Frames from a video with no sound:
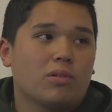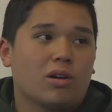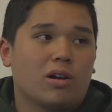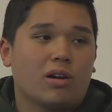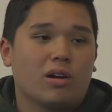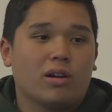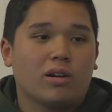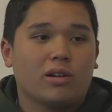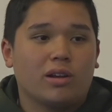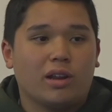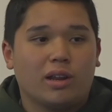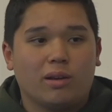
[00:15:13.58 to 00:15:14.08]

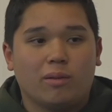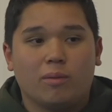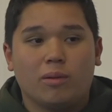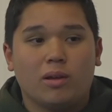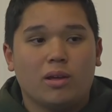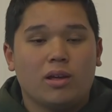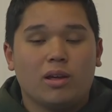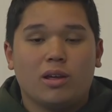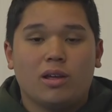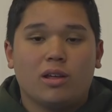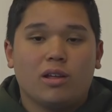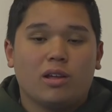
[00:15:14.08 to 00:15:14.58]
card and
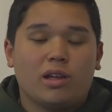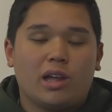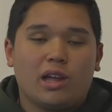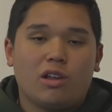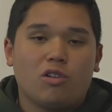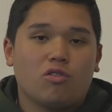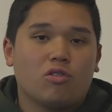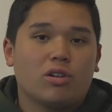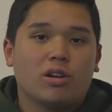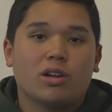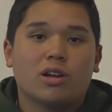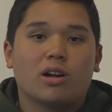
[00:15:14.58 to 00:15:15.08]

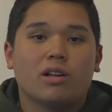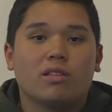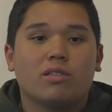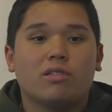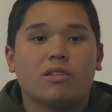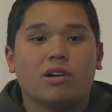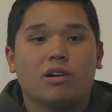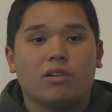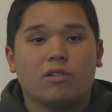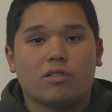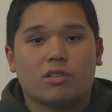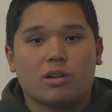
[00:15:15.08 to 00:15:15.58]
Adrian
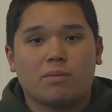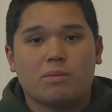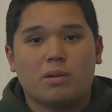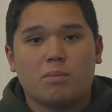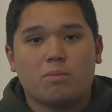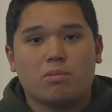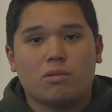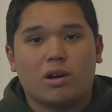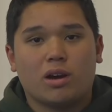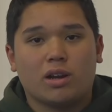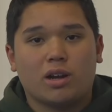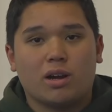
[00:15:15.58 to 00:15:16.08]
Gonzalez that we
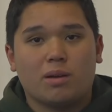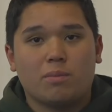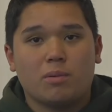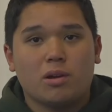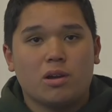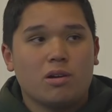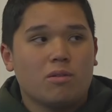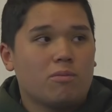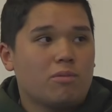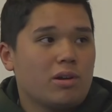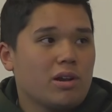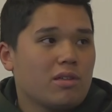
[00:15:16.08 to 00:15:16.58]
brought up.
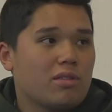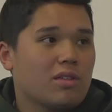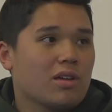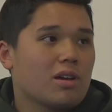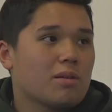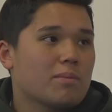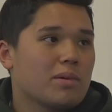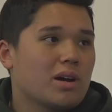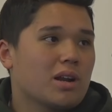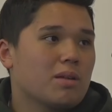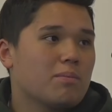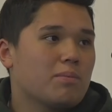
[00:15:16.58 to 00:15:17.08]
What do you think
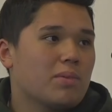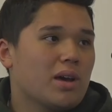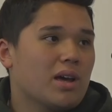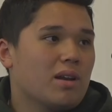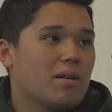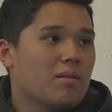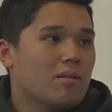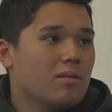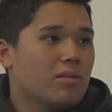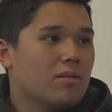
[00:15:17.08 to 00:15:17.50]
about it, Ben?